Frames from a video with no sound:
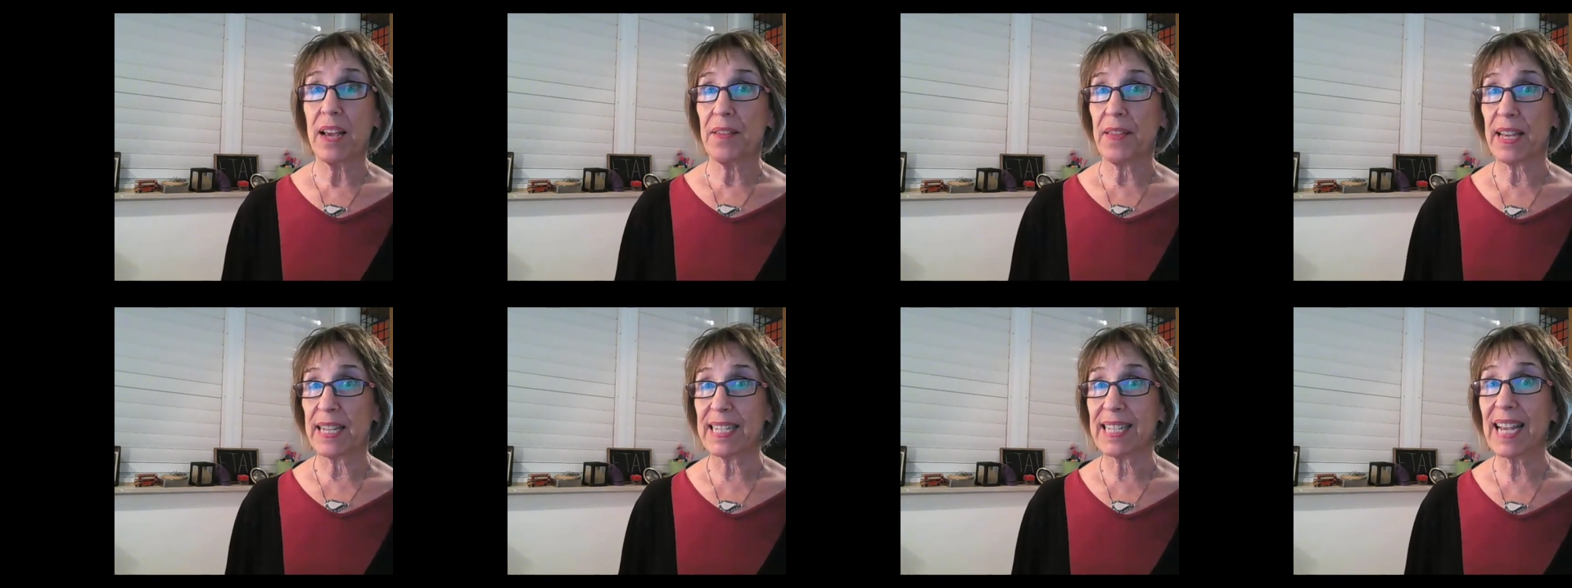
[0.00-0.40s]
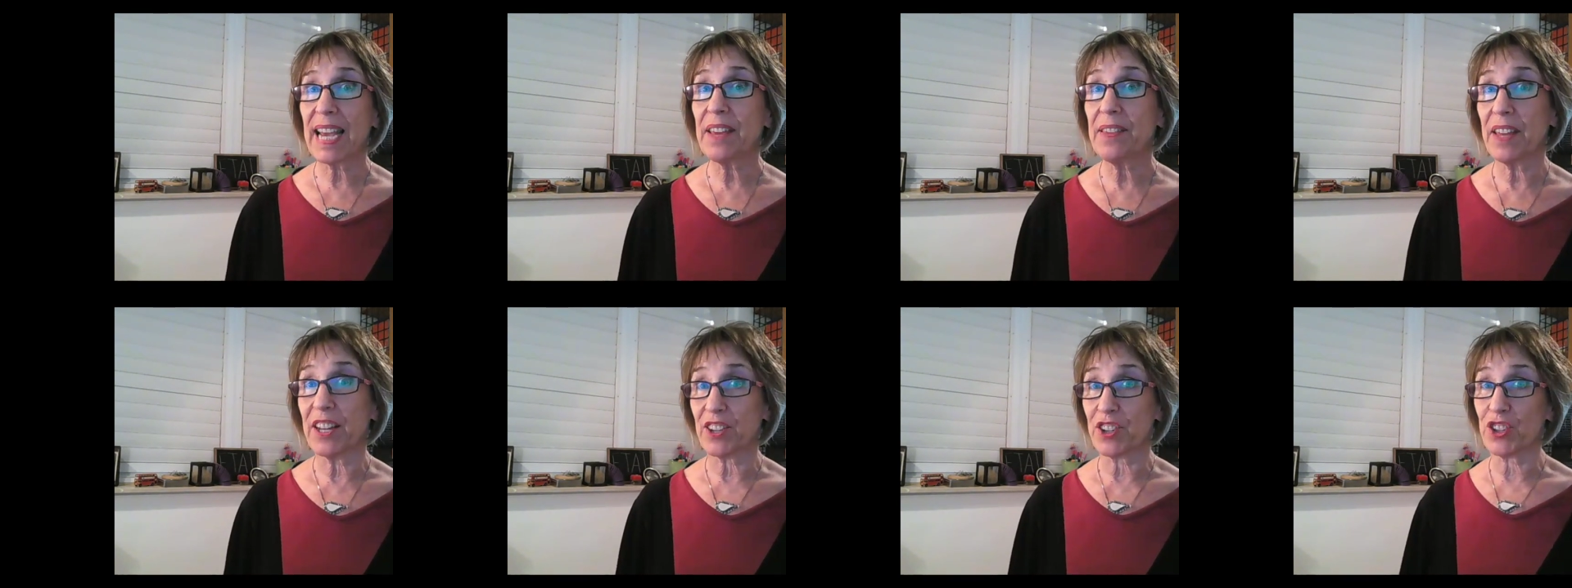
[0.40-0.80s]
They say
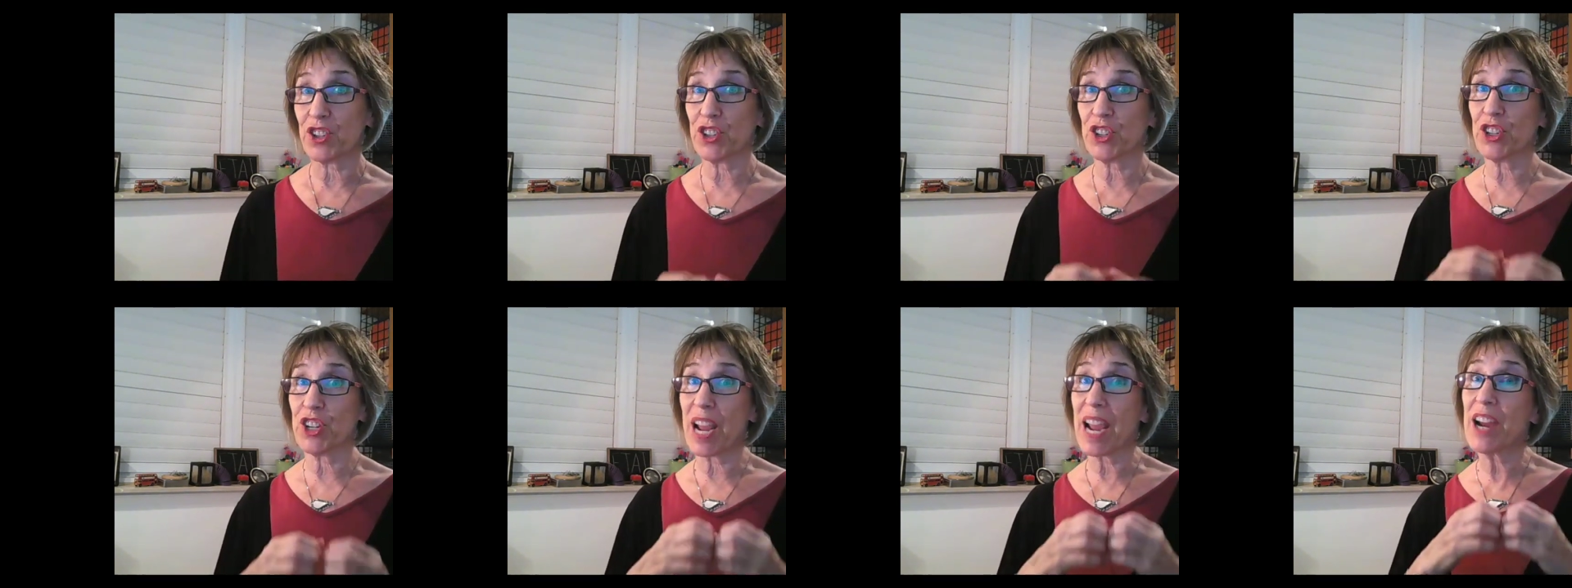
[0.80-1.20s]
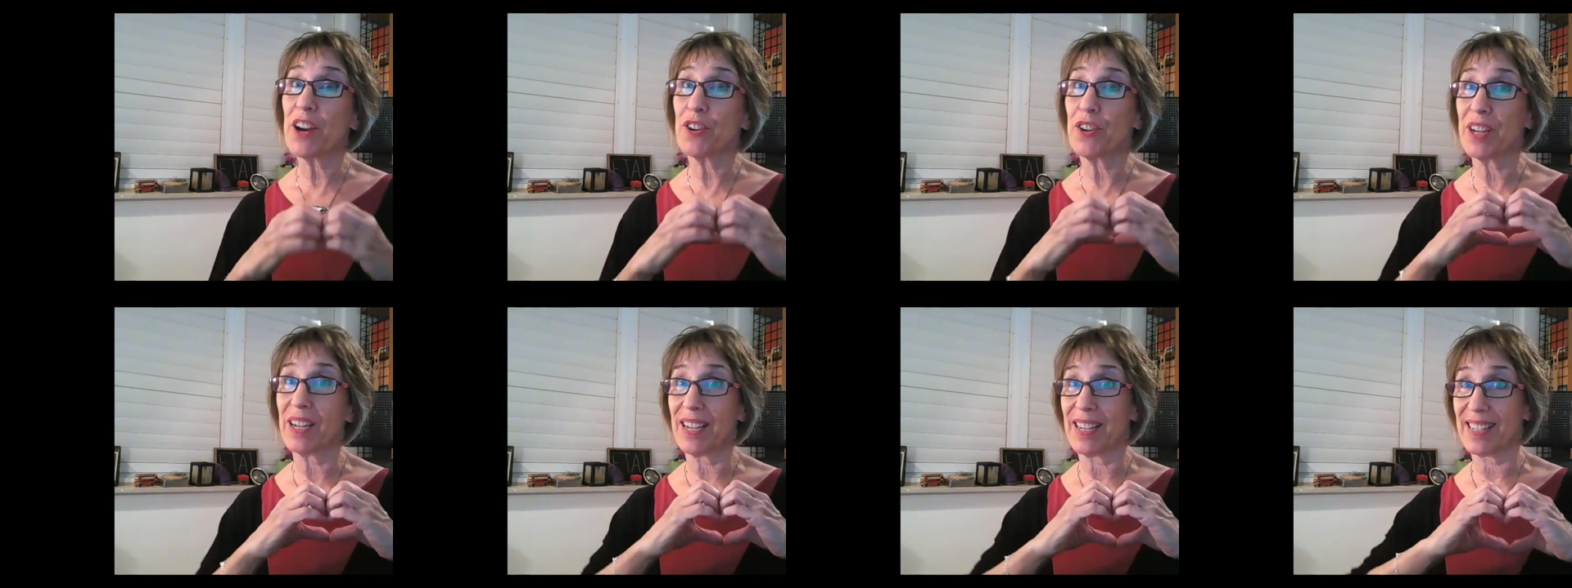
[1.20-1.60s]
that
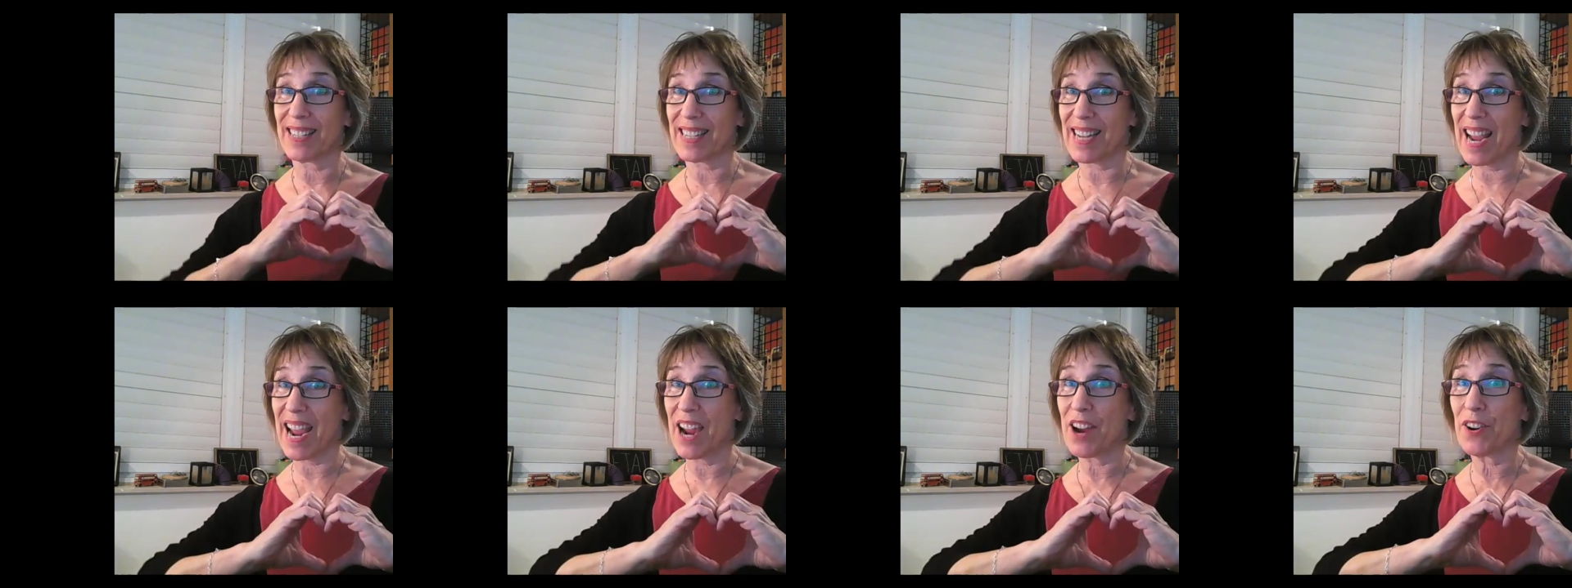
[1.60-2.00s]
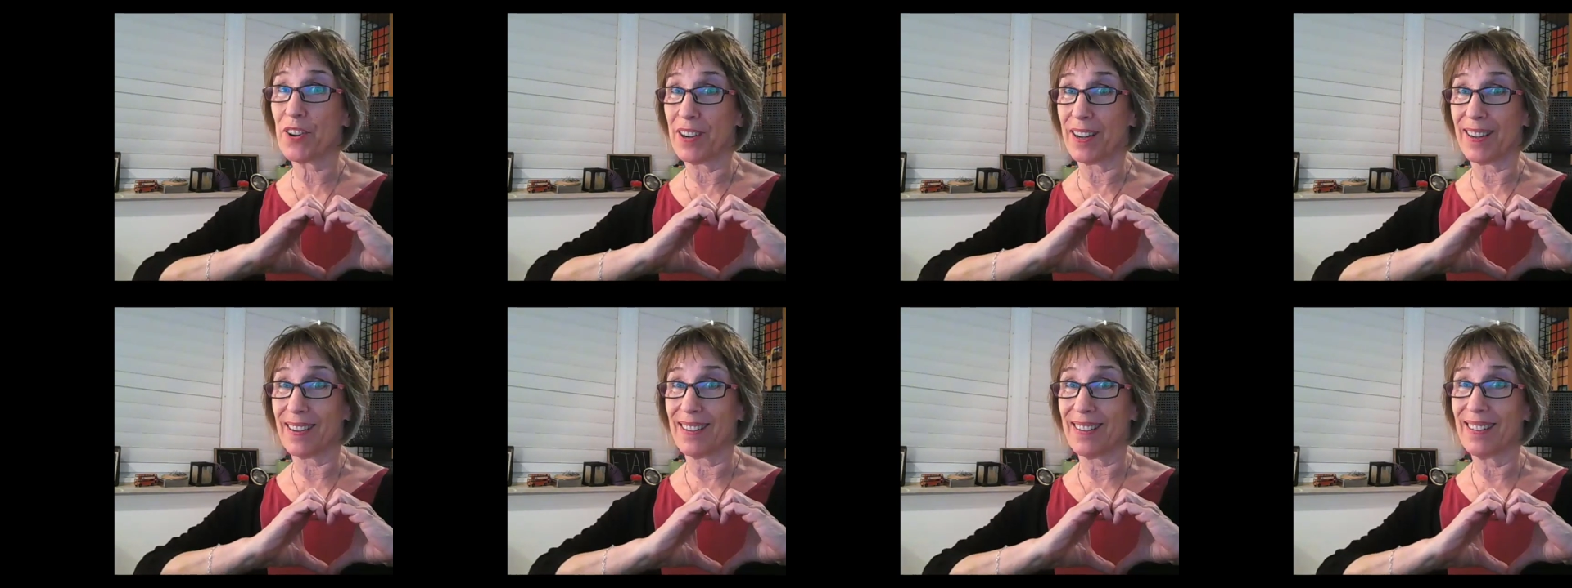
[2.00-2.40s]
sharing is
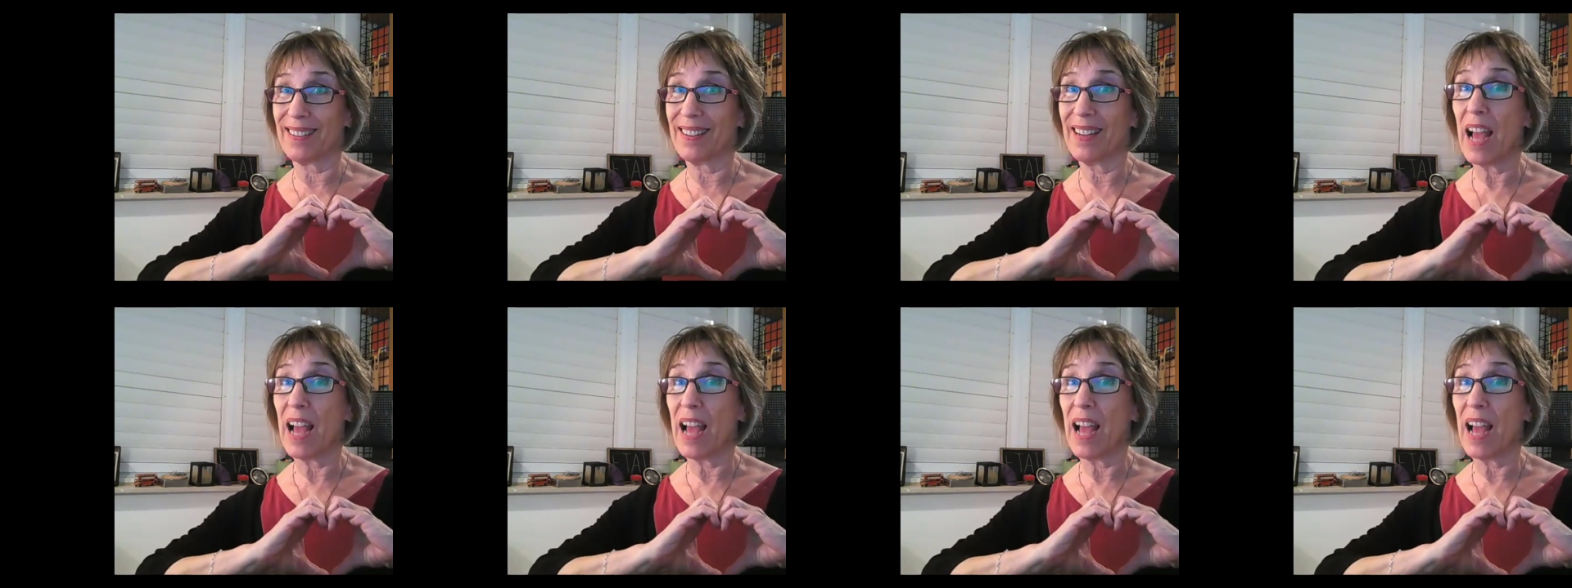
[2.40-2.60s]
caring,